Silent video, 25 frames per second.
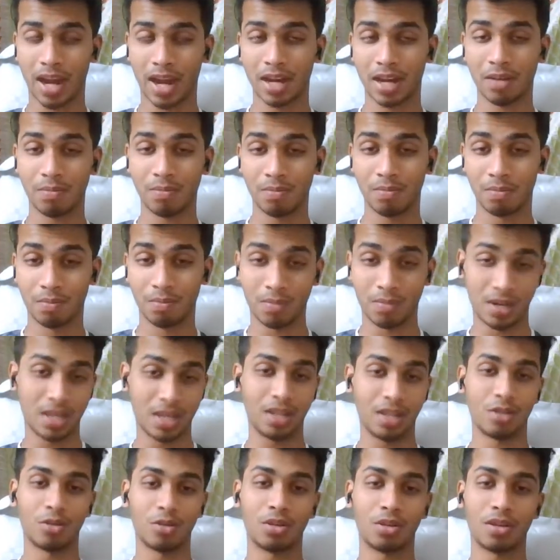up
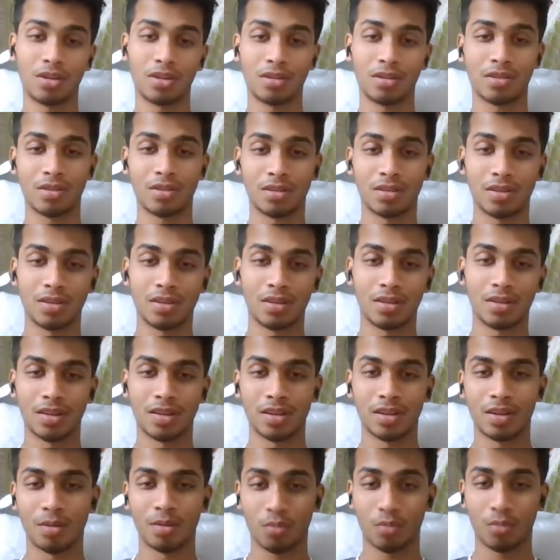money to the
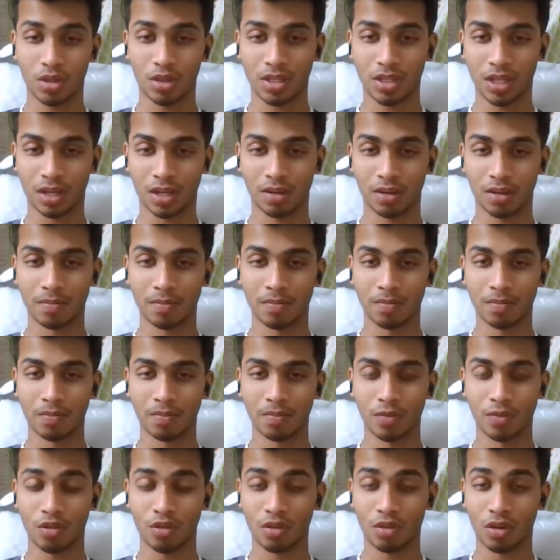project.
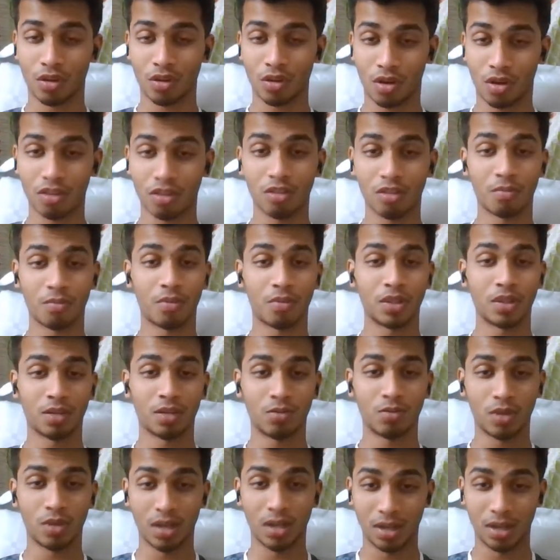So the cost of
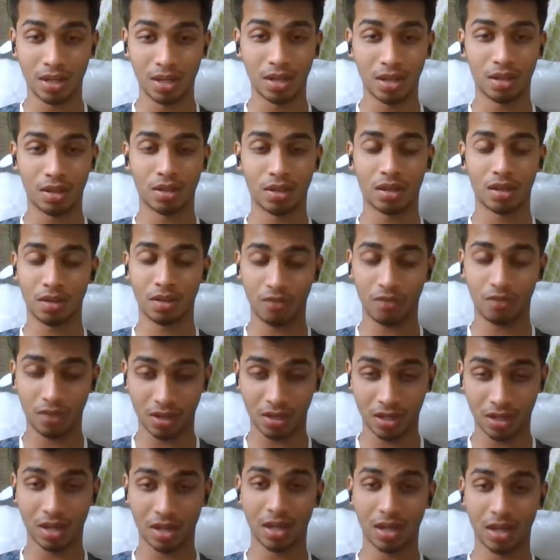project would increase
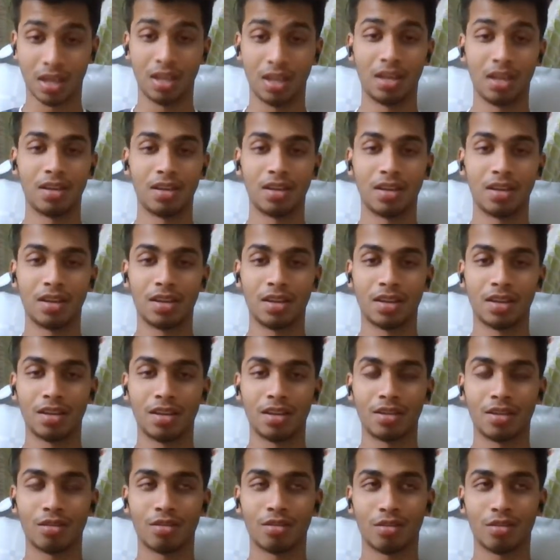significantly.
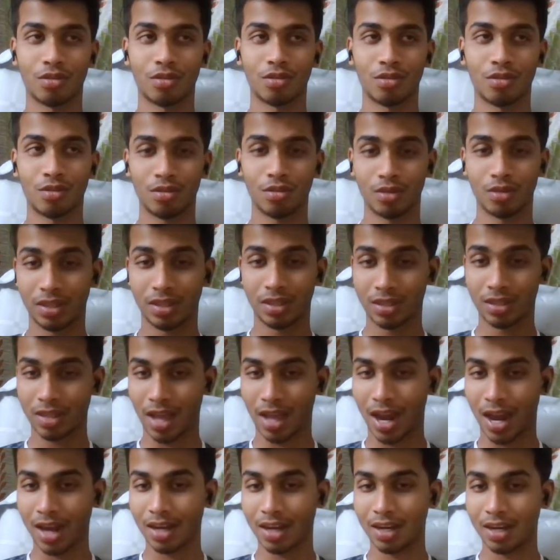So
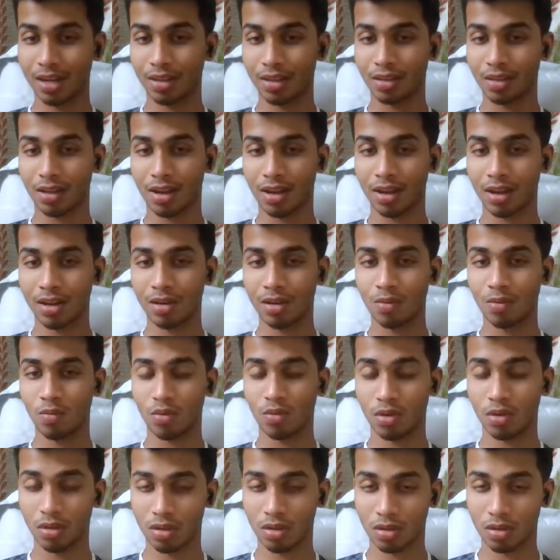that design
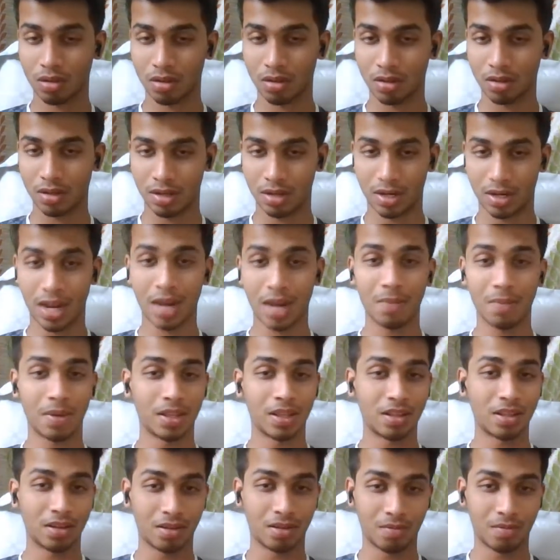was denied by
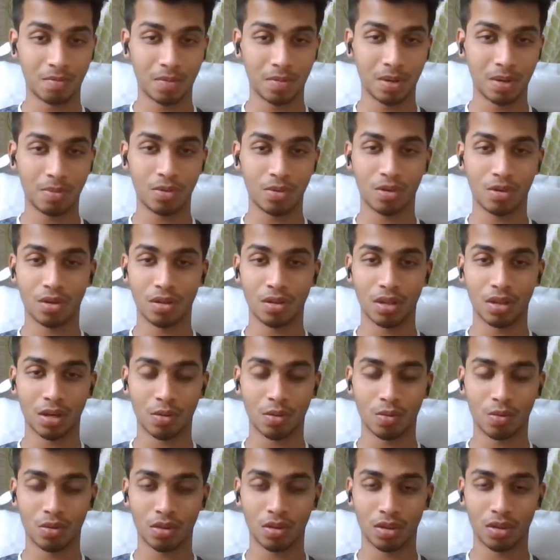the company because it
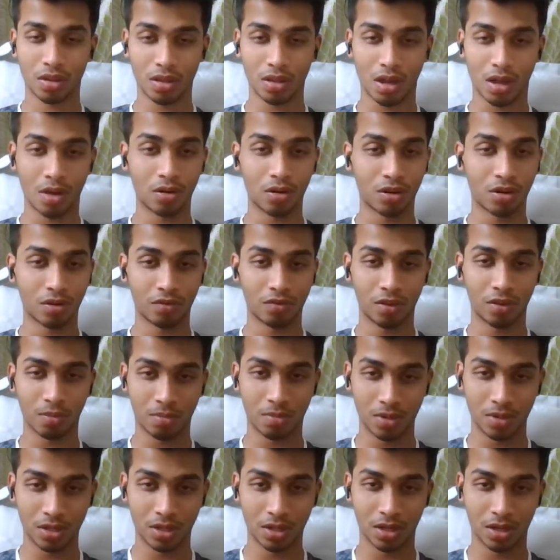was out of the
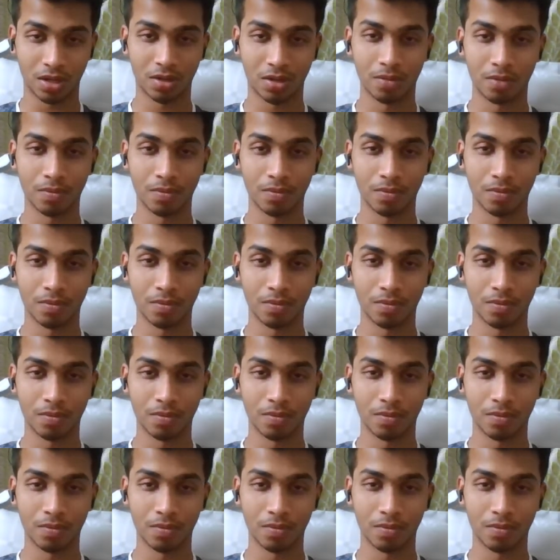budget.